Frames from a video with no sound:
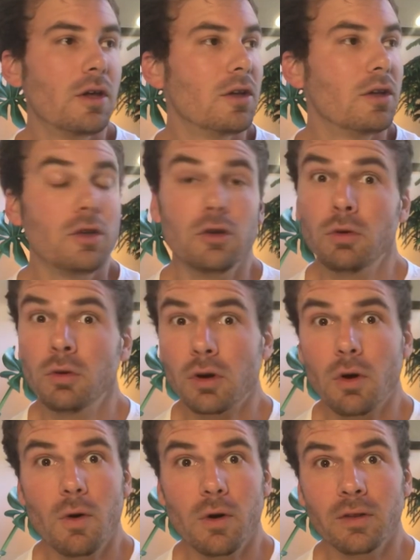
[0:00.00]

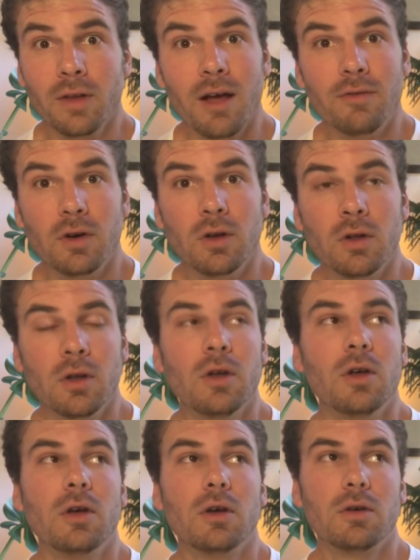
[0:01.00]
unicorn level,
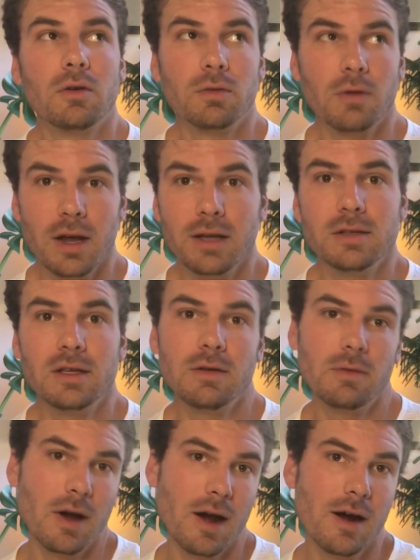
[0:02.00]
crazy
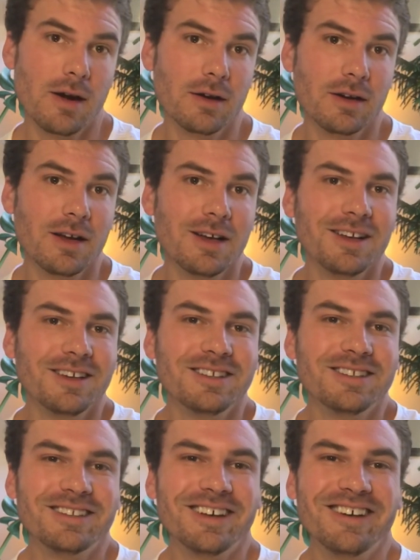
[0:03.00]
rare.
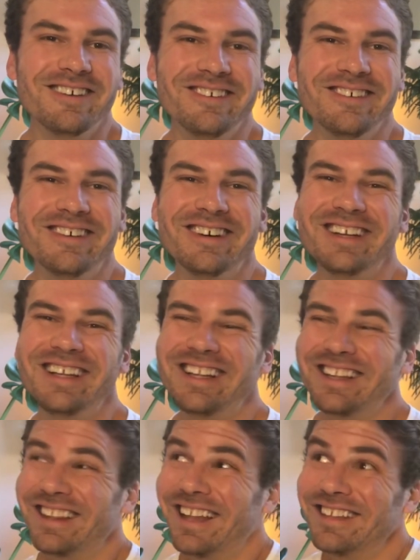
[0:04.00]
So
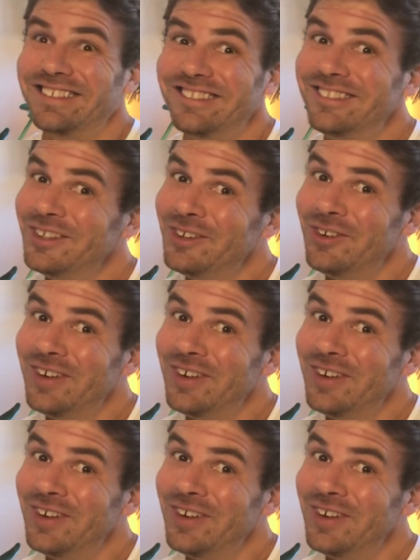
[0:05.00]
let's do